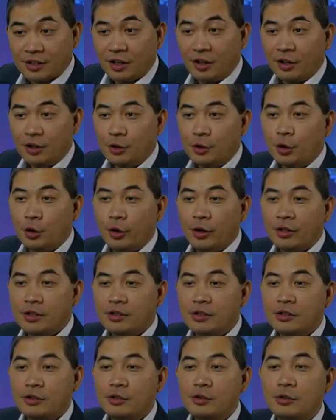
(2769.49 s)
Are you going
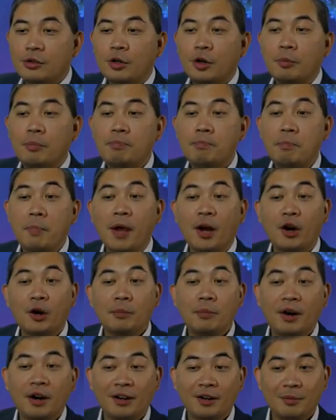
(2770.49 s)
to go bare
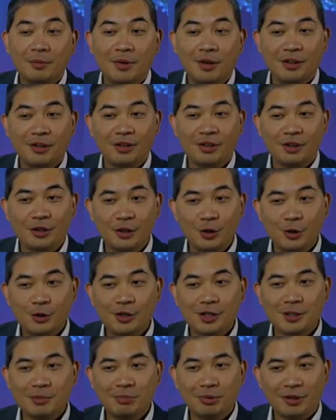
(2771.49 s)
bottom in the new
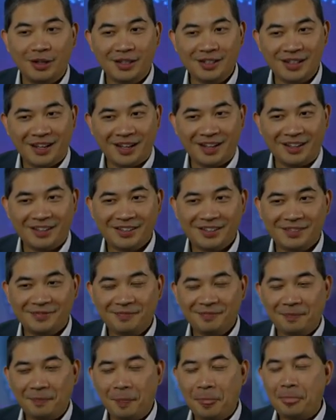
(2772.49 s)
display tanks?
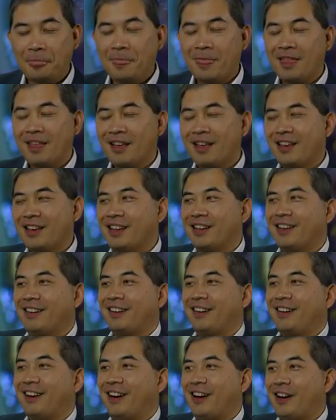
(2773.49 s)

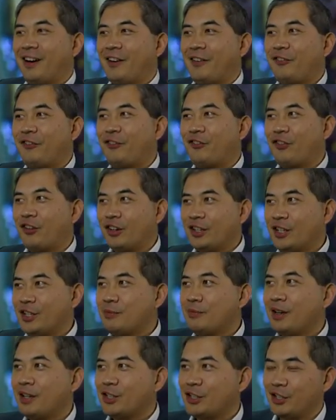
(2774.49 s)
Uh, funny you
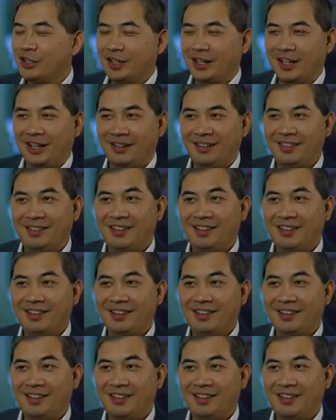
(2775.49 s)
mention that.